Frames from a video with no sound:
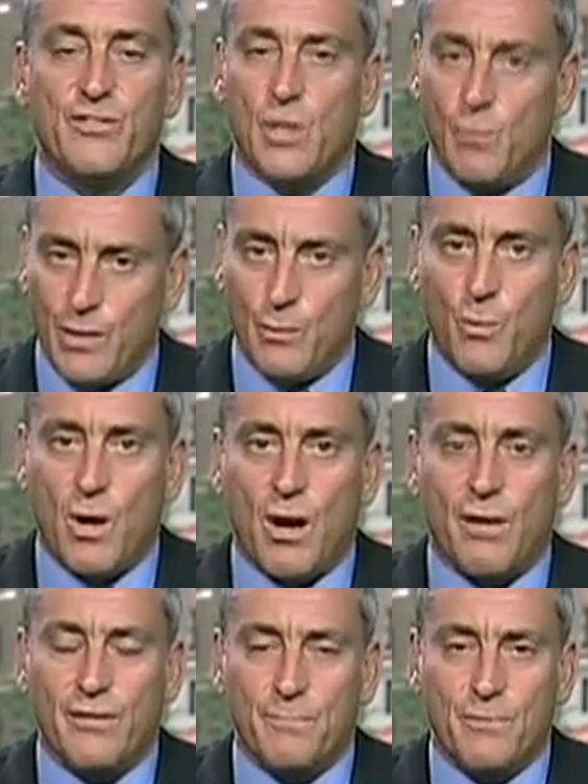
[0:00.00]
So we
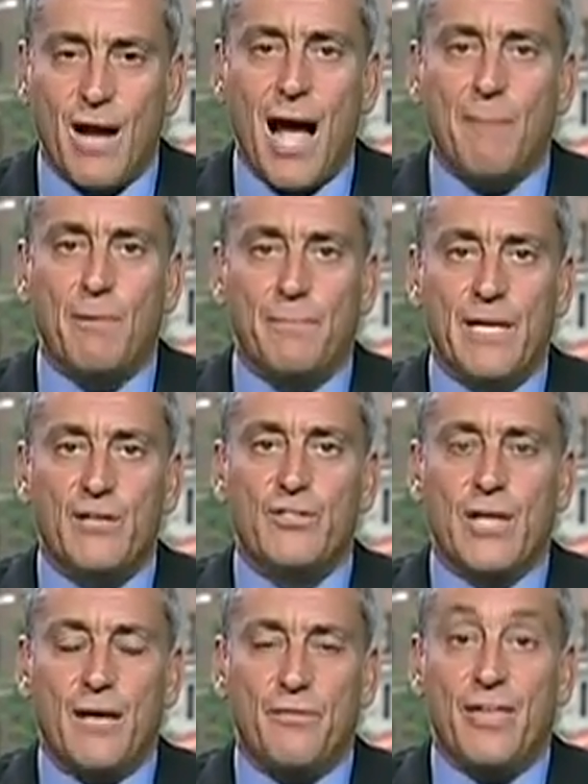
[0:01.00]
were. The problem is,
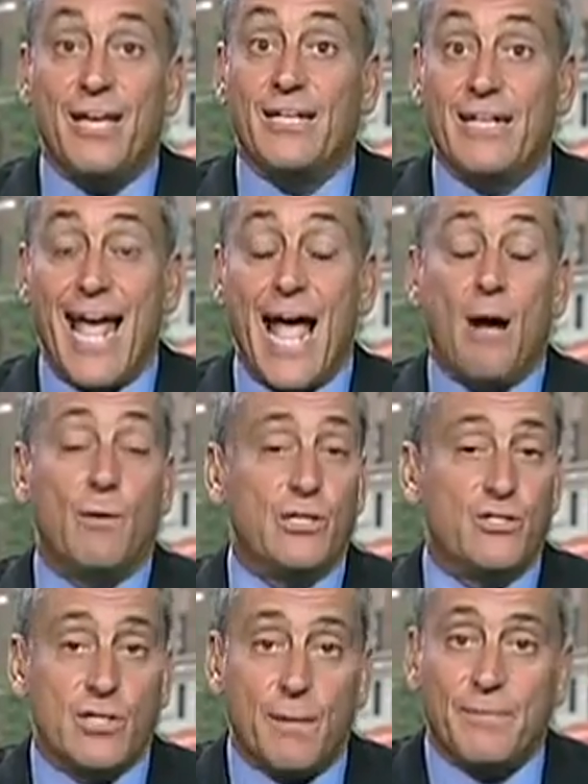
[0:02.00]
I think now, and
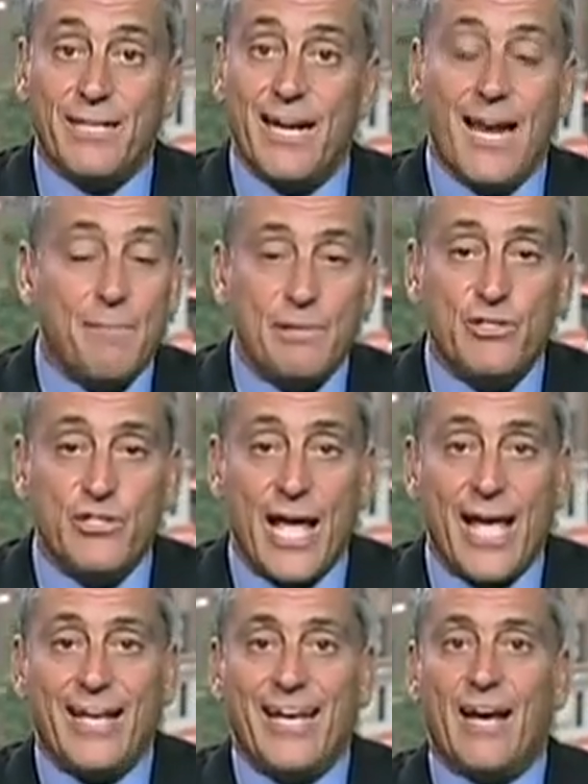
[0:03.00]
it's something that I've been
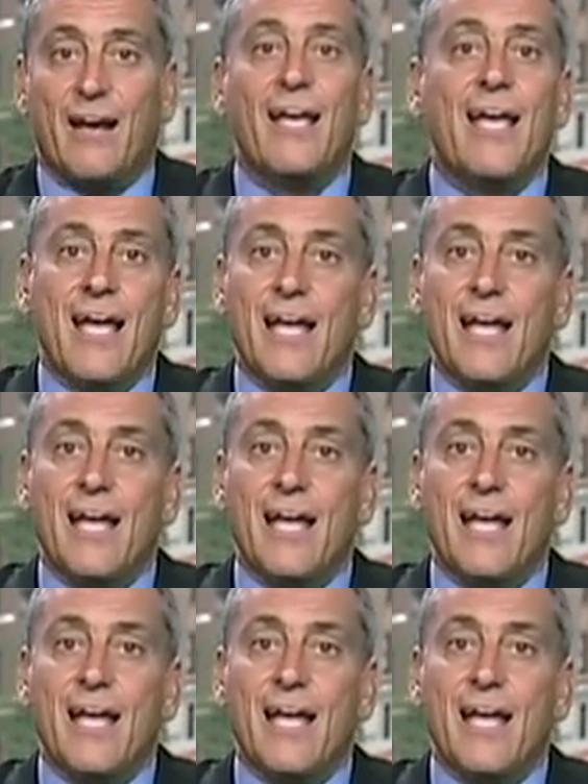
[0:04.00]
saying here,